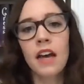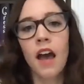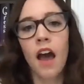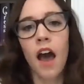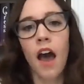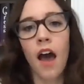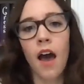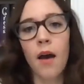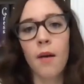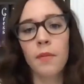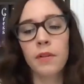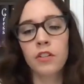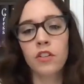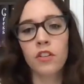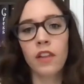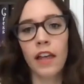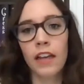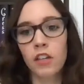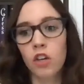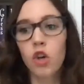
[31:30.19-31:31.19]
And you're
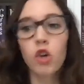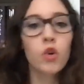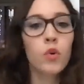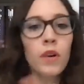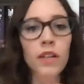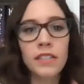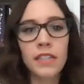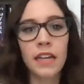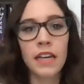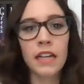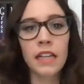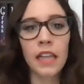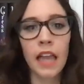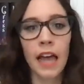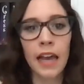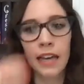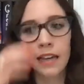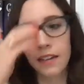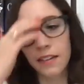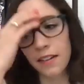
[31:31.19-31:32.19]
like, who is it?
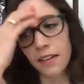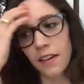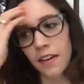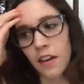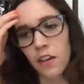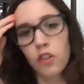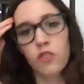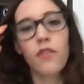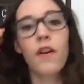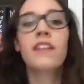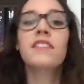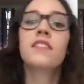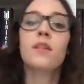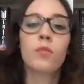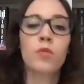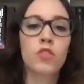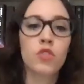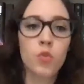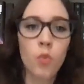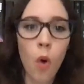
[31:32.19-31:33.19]
Like you find
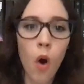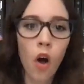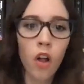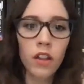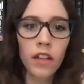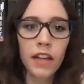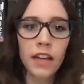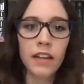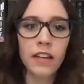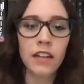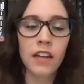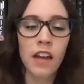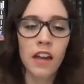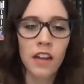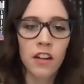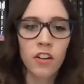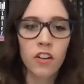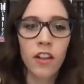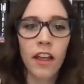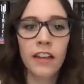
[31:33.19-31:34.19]
someone's wallet,
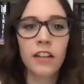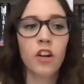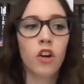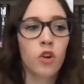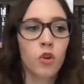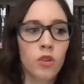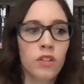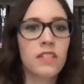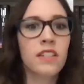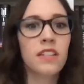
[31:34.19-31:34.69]
you're like, who does this